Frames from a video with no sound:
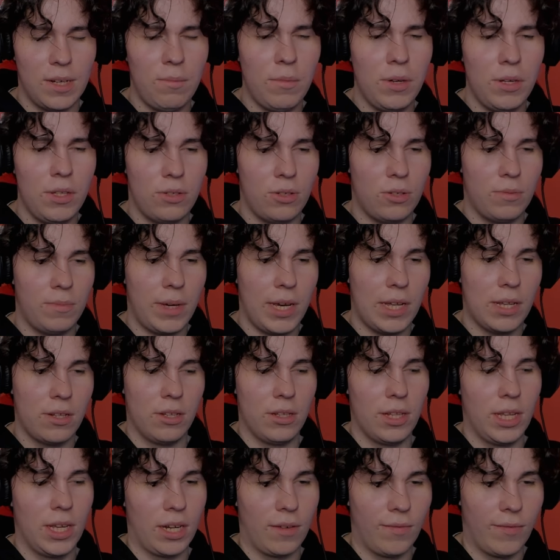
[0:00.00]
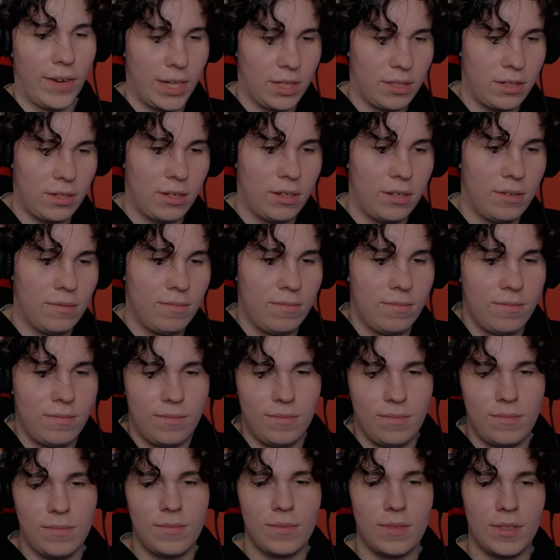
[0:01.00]
Someone told me I looked like Victor.
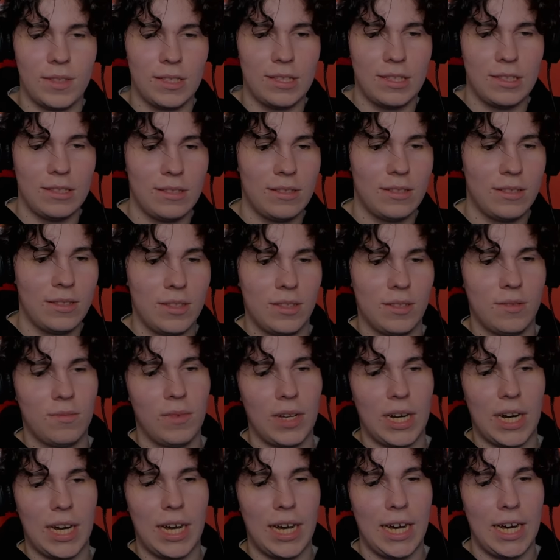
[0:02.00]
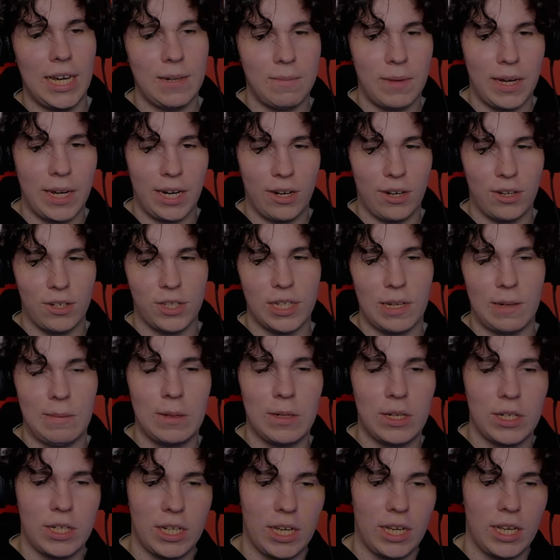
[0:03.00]
But I had my hair
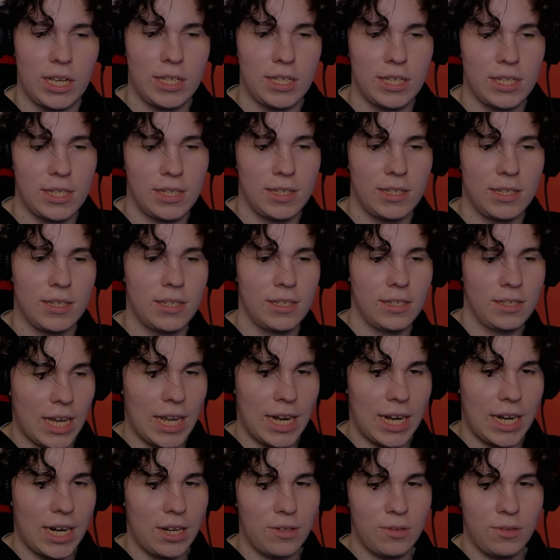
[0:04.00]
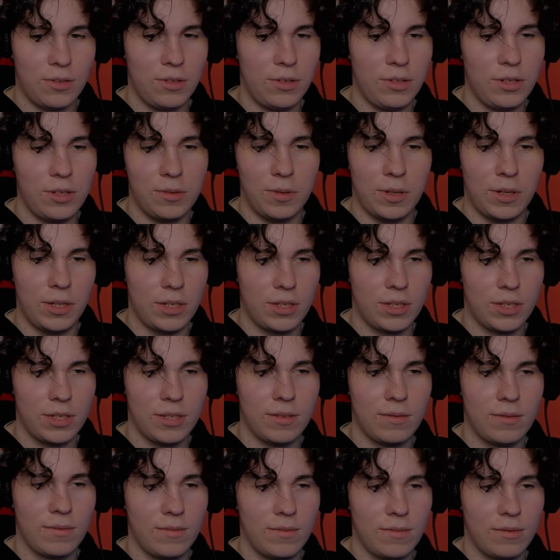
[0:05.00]
similar to his. And I don't know who it
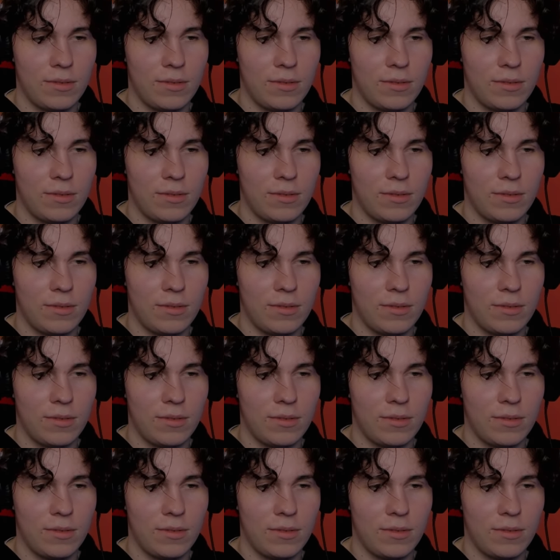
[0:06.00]
was.